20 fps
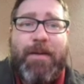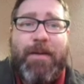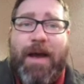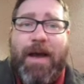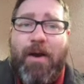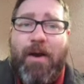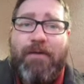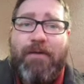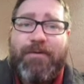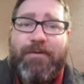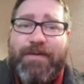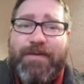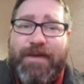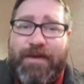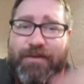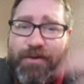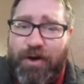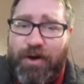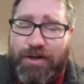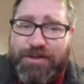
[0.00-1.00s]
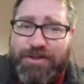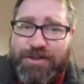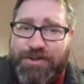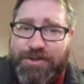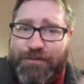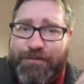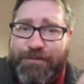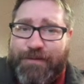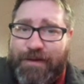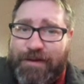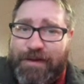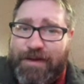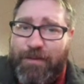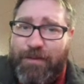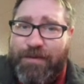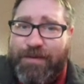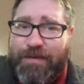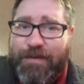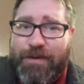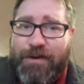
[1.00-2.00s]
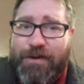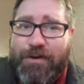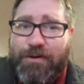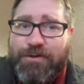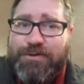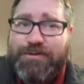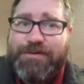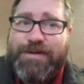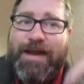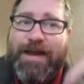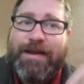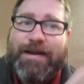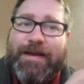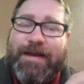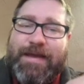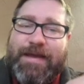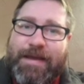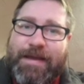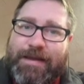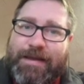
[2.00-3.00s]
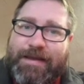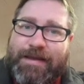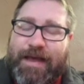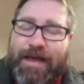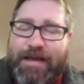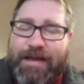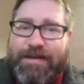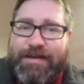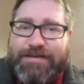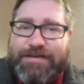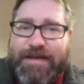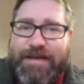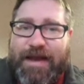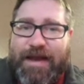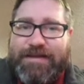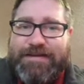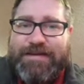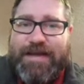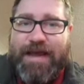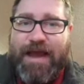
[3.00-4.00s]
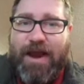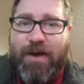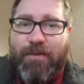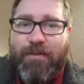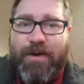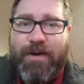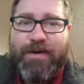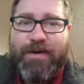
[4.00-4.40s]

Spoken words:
However, the other cards that you fill in within the neutral deck kind of decides how rare